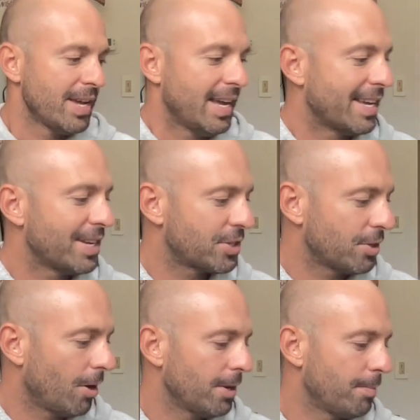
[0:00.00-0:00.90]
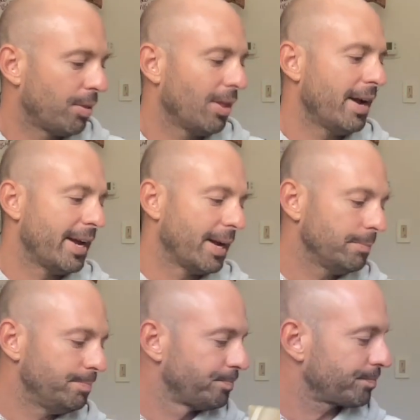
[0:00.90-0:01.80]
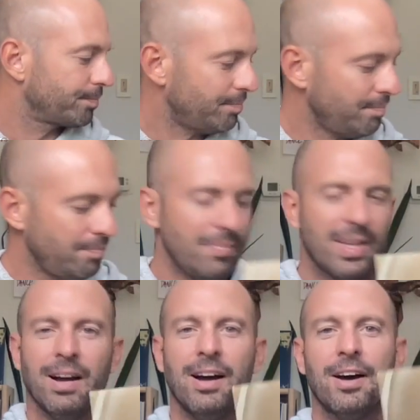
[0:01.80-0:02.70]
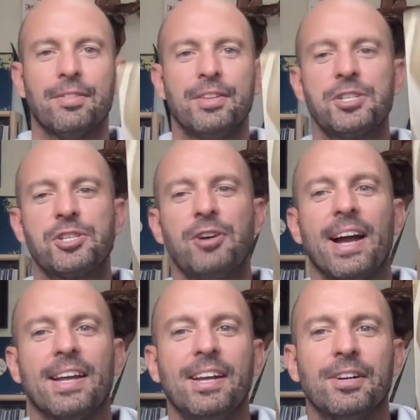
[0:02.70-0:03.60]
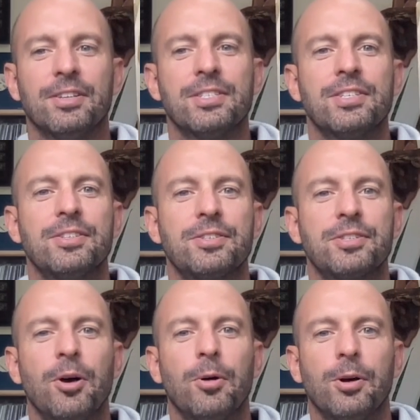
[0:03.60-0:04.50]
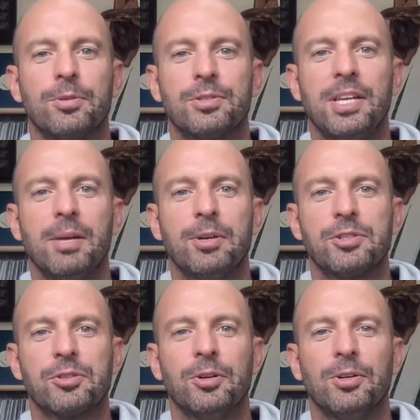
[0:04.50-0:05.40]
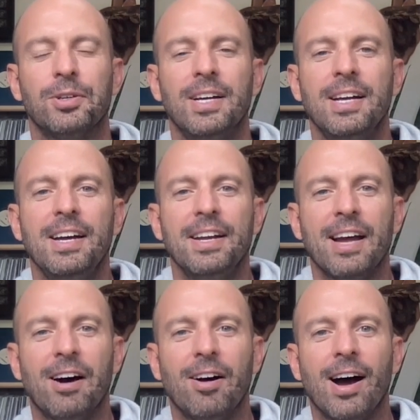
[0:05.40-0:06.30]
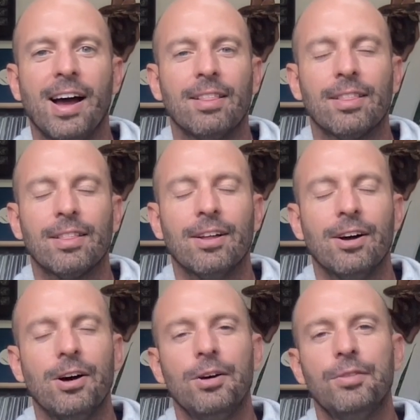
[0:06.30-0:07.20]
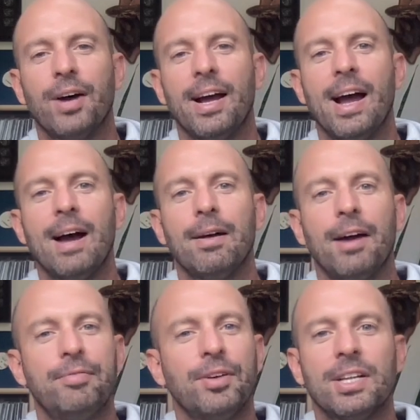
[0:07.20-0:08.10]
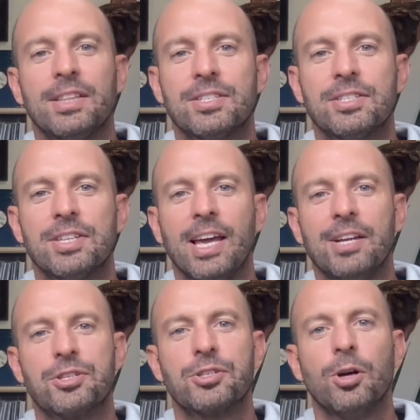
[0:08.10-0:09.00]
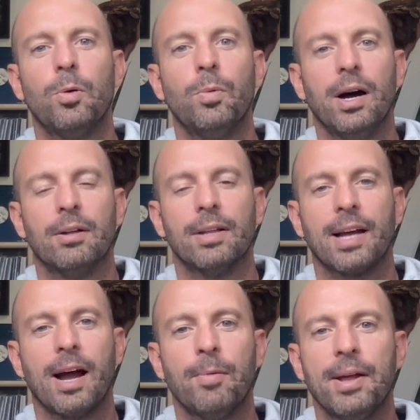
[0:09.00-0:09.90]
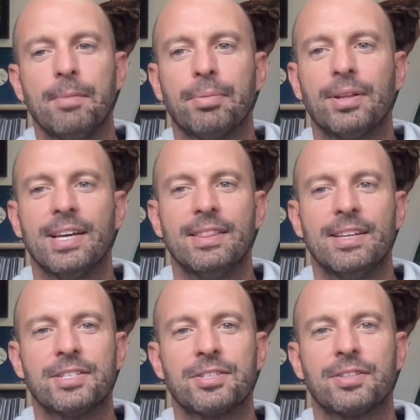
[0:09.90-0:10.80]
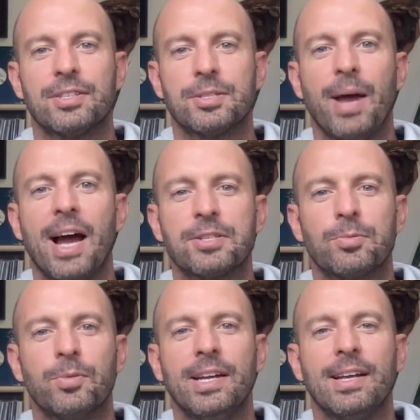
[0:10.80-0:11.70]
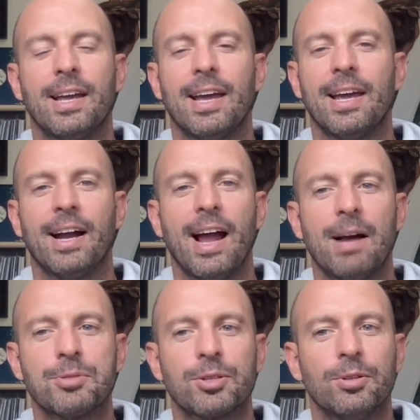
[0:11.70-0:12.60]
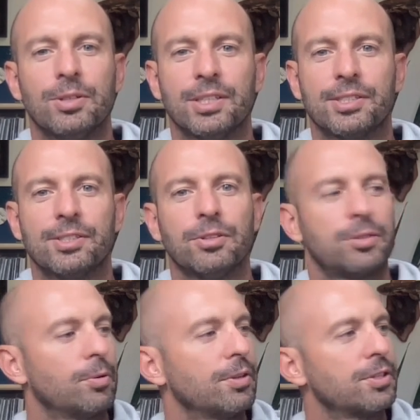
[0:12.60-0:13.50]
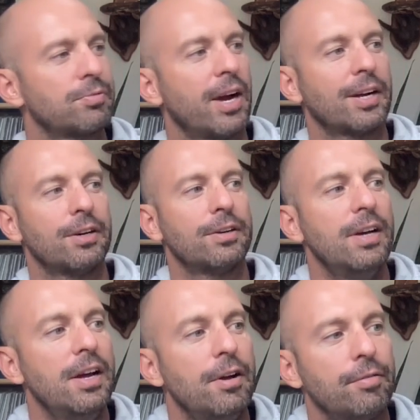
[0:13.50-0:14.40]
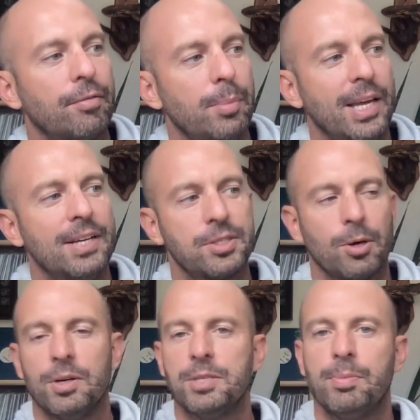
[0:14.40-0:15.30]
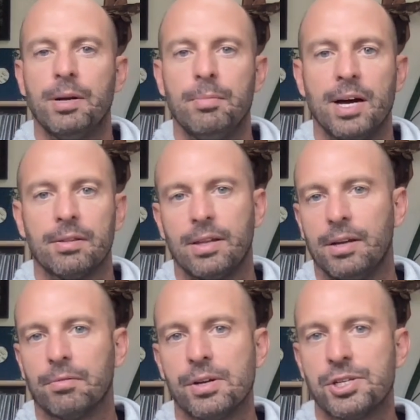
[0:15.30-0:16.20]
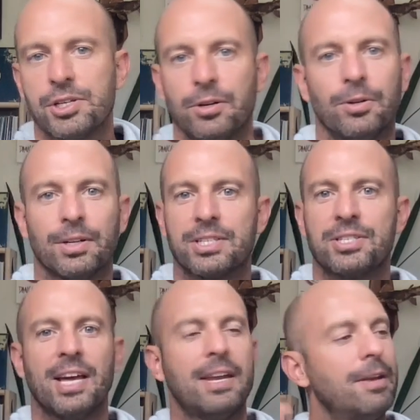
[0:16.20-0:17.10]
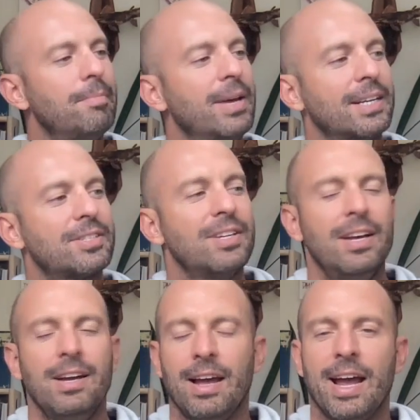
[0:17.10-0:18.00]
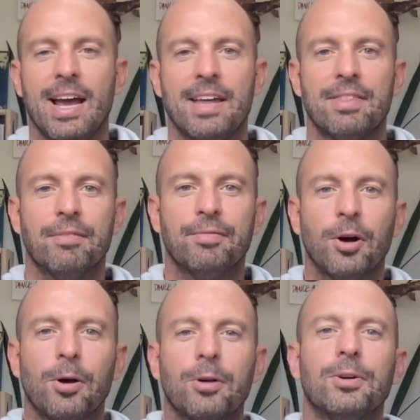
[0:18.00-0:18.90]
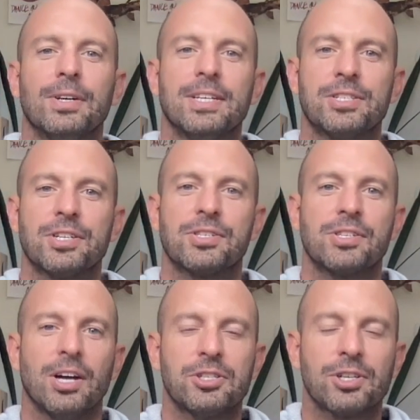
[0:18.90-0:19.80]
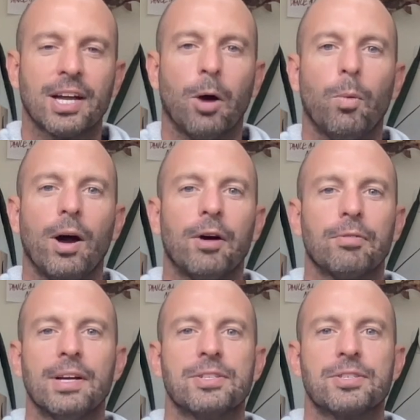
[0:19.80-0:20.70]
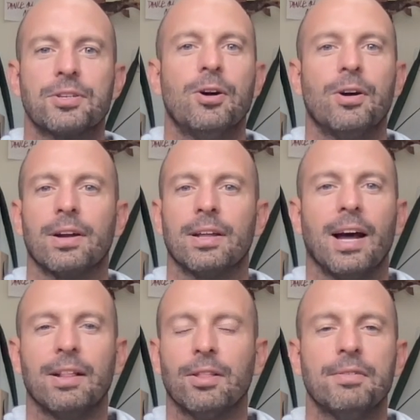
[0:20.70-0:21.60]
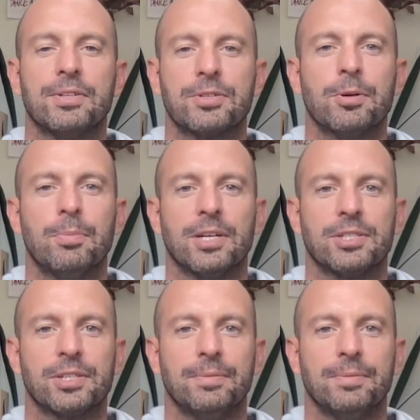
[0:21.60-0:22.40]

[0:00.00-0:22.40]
he started playing this track here. This is Sonos Keep Control. Now, I feel like this is aged so well. Like, I went and played this past week, and I absolutely still adore this record. For me, it's always been about the original extended mix, and the vocal is just such like a well-written song. I love it so much.